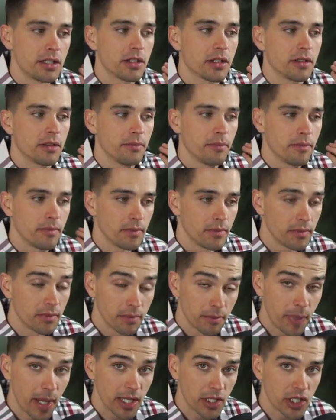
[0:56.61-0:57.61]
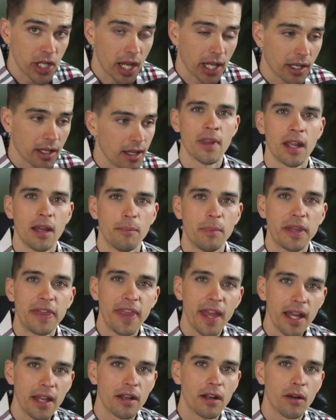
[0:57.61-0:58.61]
your paycheck. But
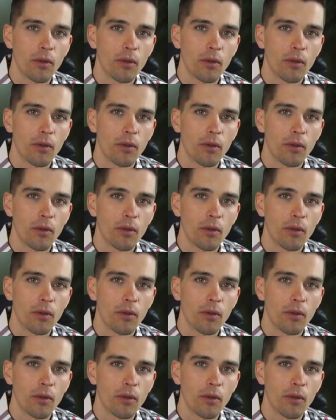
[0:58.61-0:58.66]
then